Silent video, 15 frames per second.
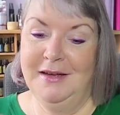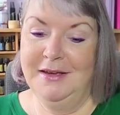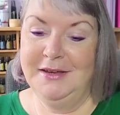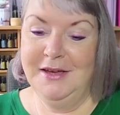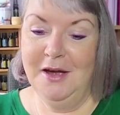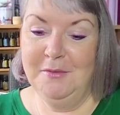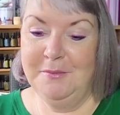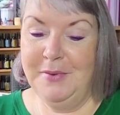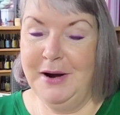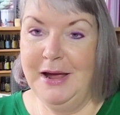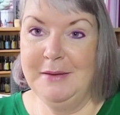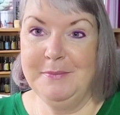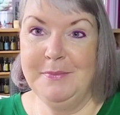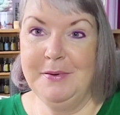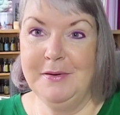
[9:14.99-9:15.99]
Yarn
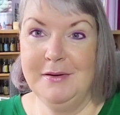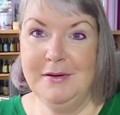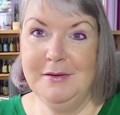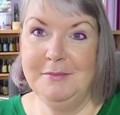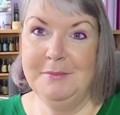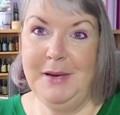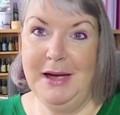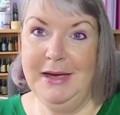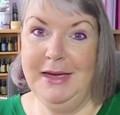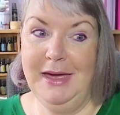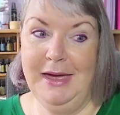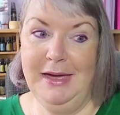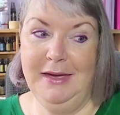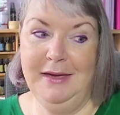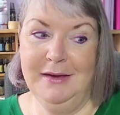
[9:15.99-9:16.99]
prep,
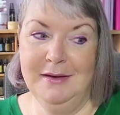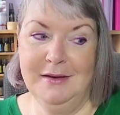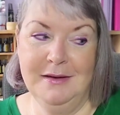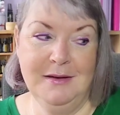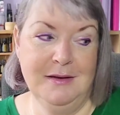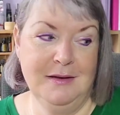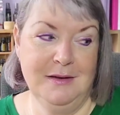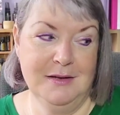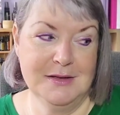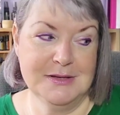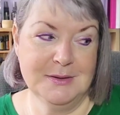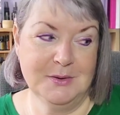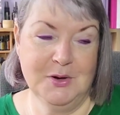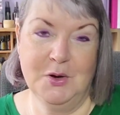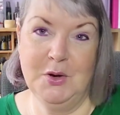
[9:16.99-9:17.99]
packing,
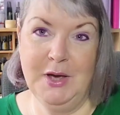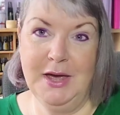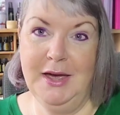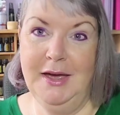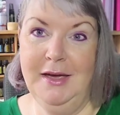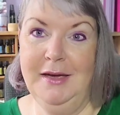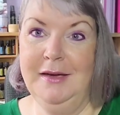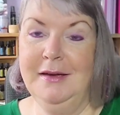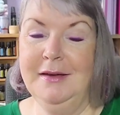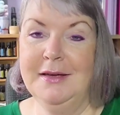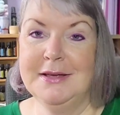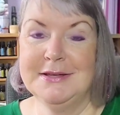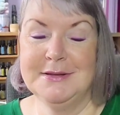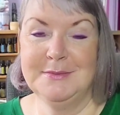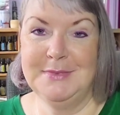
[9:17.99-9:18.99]
some cooking,
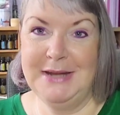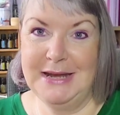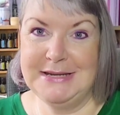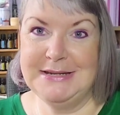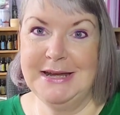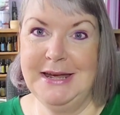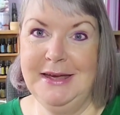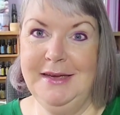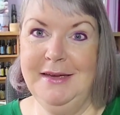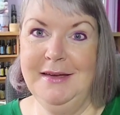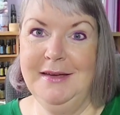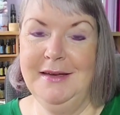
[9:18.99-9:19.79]
some knitting.